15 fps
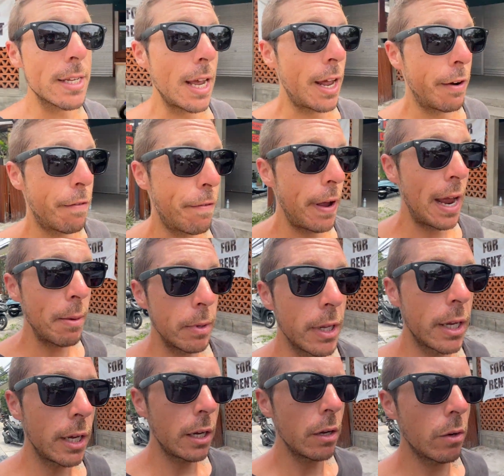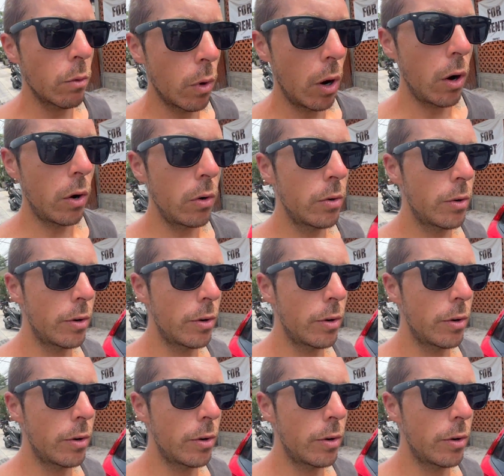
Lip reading: and family. Whoa.